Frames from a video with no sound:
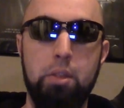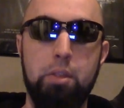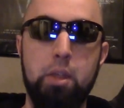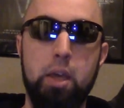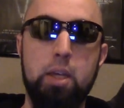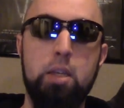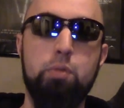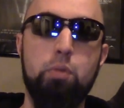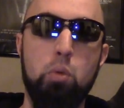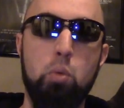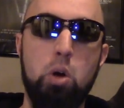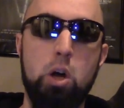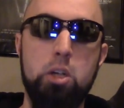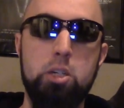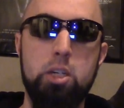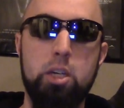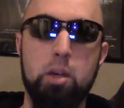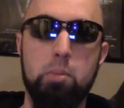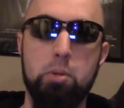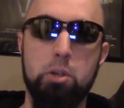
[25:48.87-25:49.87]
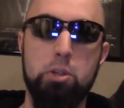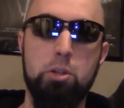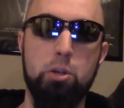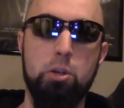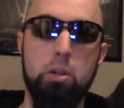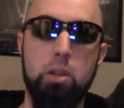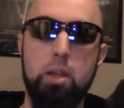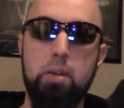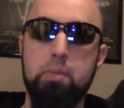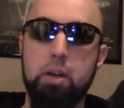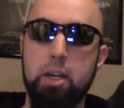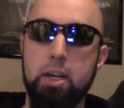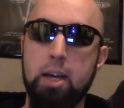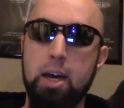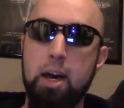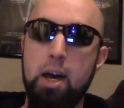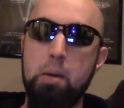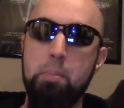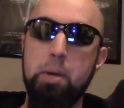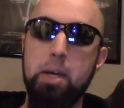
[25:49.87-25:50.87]
Thanks for watching, and be sure to leave a
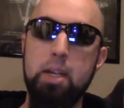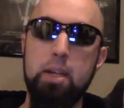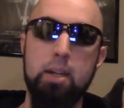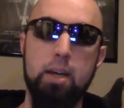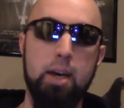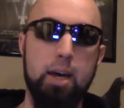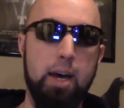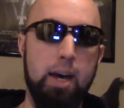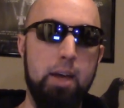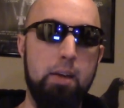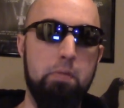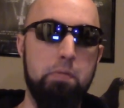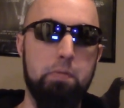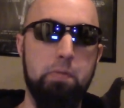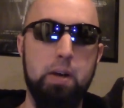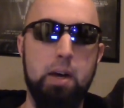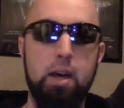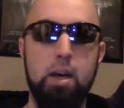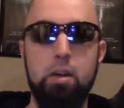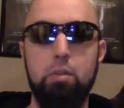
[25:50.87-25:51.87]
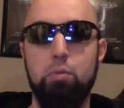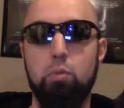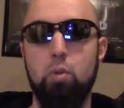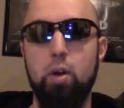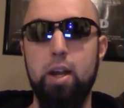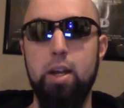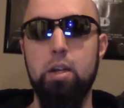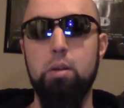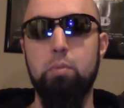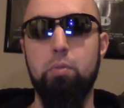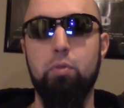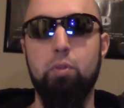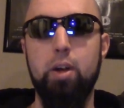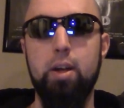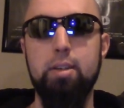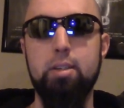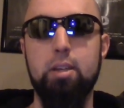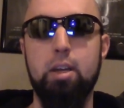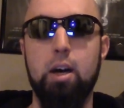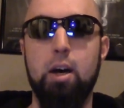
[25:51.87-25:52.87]
comment, high five, random
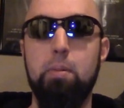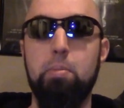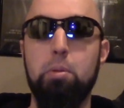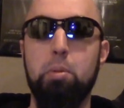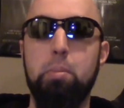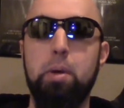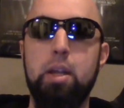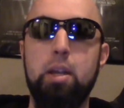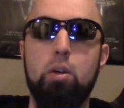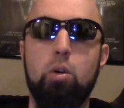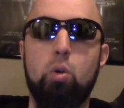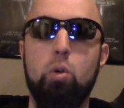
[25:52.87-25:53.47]
phrase, compliment,